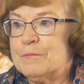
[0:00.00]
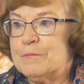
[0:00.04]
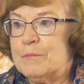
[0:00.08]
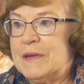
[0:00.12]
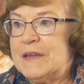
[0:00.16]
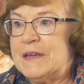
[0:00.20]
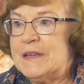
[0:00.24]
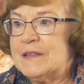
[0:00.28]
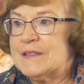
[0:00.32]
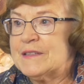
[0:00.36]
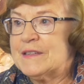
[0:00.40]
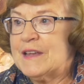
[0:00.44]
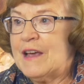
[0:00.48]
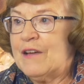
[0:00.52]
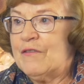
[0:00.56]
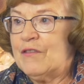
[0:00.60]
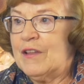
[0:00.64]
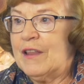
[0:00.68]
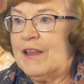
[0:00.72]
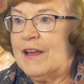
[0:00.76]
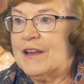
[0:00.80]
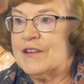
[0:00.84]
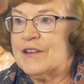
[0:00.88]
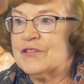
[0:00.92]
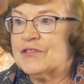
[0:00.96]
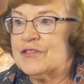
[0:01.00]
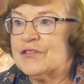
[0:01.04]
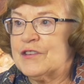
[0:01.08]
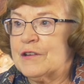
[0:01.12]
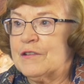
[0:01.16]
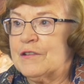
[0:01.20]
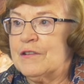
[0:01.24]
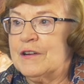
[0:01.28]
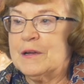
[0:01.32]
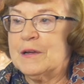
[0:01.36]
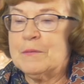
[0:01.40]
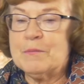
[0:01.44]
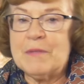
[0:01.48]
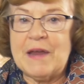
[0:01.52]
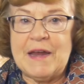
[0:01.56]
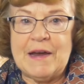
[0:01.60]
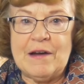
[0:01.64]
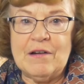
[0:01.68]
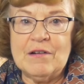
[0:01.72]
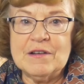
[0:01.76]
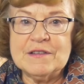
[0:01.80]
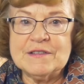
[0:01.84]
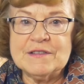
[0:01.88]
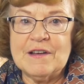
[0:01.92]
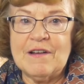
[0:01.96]
Beets have a lot of sugar in them.
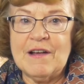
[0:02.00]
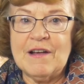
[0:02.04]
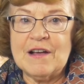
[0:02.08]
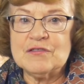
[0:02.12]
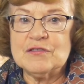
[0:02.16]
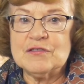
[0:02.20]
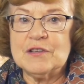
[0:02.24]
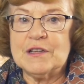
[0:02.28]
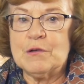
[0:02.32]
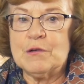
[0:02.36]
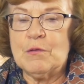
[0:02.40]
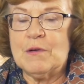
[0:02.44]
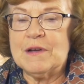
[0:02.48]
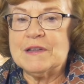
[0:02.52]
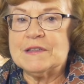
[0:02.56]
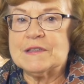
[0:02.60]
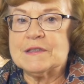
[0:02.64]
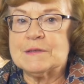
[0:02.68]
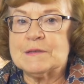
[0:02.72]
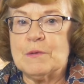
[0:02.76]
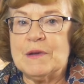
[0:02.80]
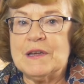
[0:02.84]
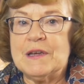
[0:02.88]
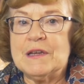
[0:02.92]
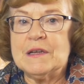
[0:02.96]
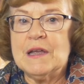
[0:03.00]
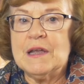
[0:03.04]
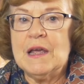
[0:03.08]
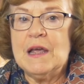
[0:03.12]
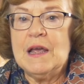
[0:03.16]
Carrots are actually quite sweet.